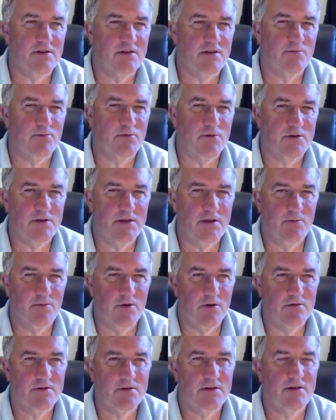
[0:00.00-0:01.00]
into
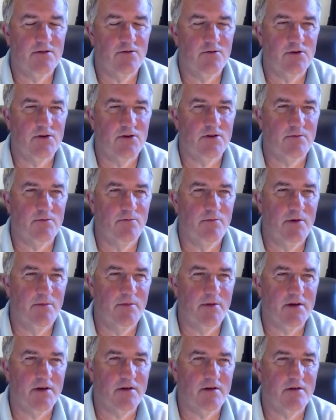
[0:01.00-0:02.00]
placebos in order to
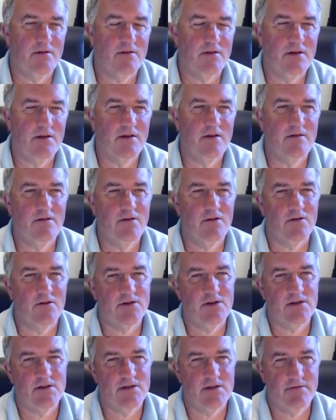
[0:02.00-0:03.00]
mimic the
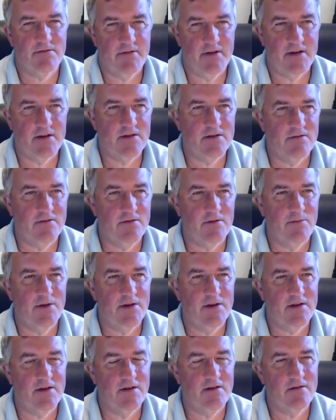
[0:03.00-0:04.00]
noxious effects of the
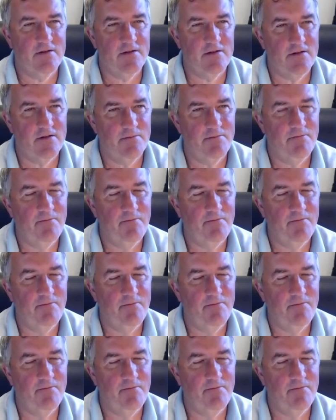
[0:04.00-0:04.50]
medications.